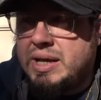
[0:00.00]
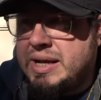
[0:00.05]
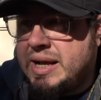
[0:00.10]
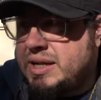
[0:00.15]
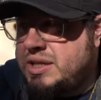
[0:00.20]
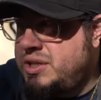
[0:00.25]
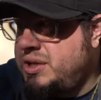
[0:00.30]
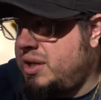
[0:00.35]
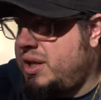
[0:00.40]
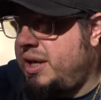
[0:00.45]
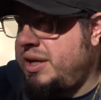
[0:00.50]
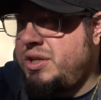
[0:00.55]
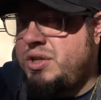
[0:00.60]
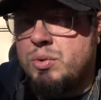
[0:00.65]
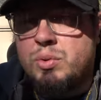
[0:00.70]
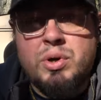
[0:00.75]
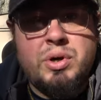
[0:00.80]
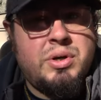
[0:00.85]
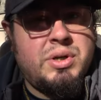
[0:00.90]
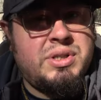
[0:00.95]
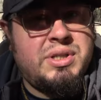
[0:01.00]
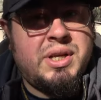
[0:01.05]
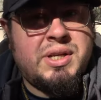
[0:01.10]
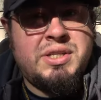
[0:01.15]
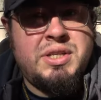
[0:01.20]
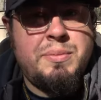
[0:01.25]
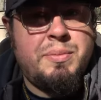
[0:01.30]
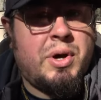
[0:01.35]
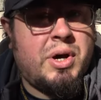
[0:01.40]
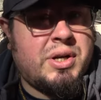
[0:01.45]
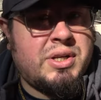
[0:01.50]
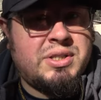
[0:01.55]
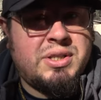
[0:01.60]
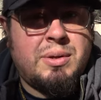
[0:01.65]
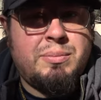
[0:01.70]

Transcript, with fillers: I get to like 260 bucks,